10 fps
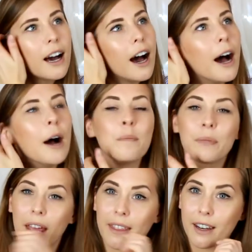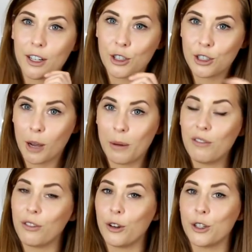and then I just go
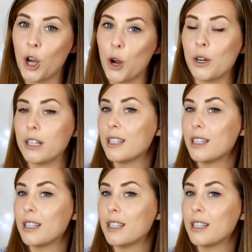in for a toner.